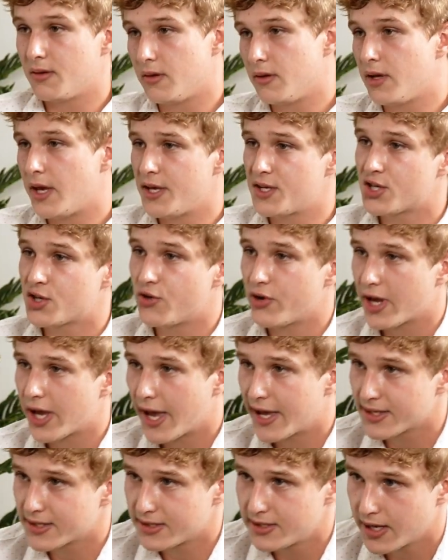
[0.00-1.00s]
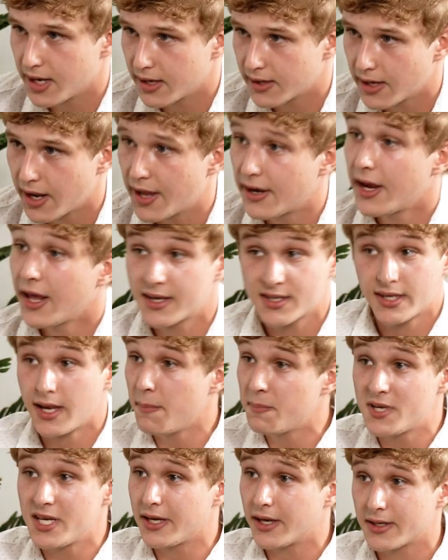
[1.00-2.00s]
history has done and
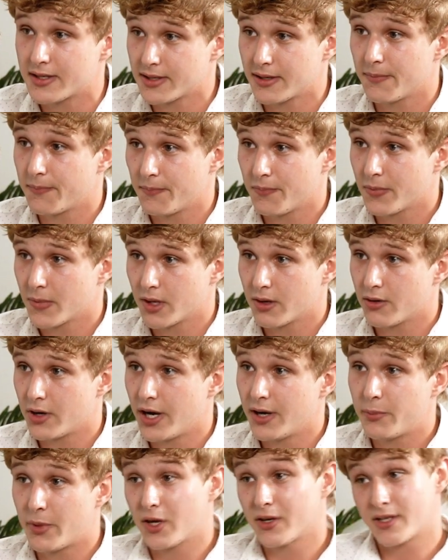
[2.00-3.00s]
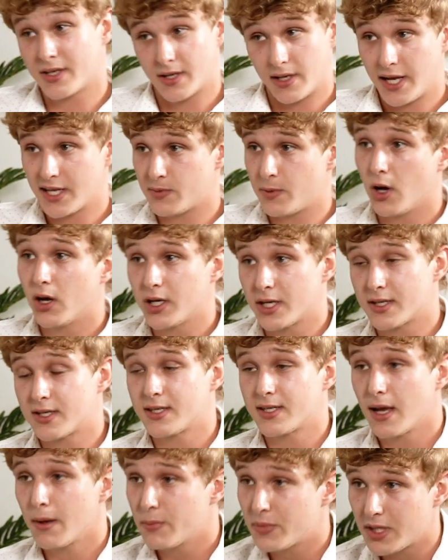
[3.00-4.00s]
accepting it, right? Because let's be honest,
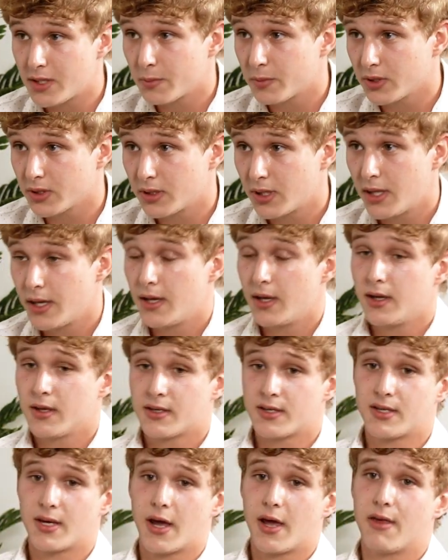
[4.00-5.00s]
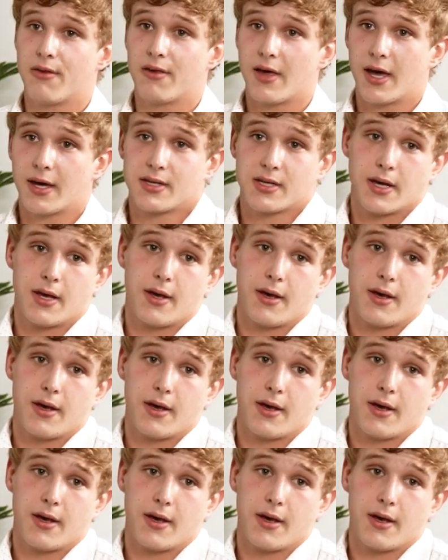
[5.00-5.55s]
some people say that,